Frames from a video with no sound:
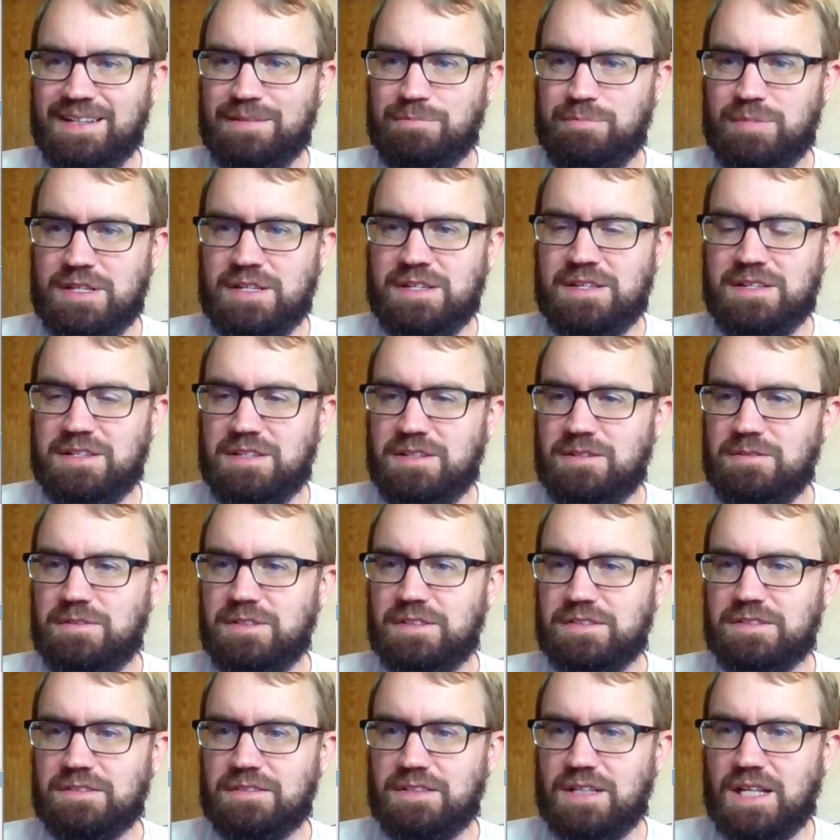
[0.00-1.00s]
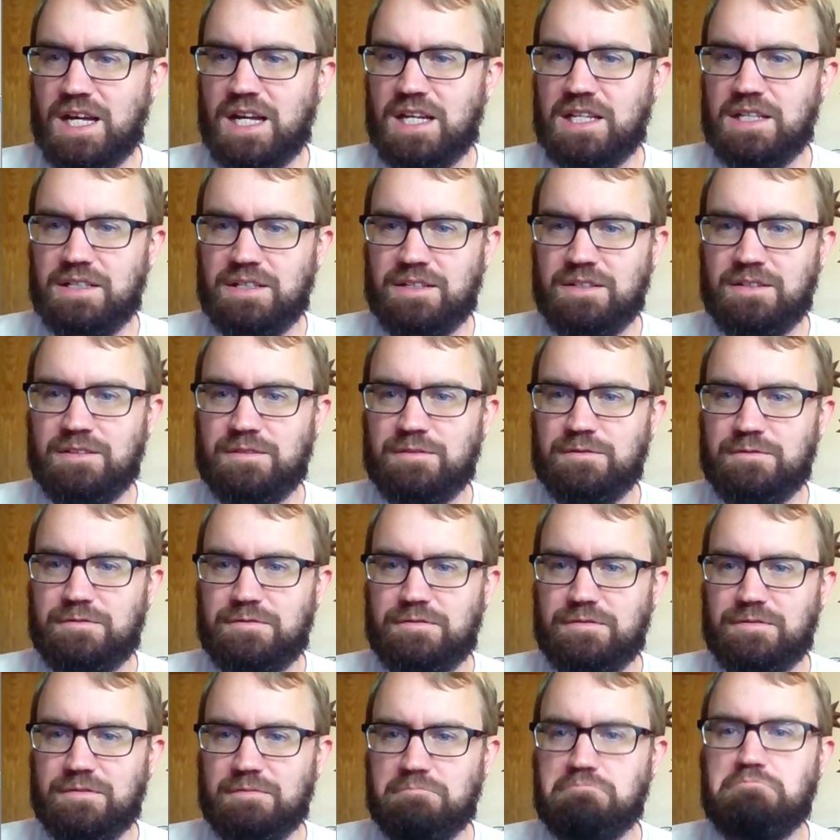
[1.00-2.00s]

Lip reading: BEQ does a lot of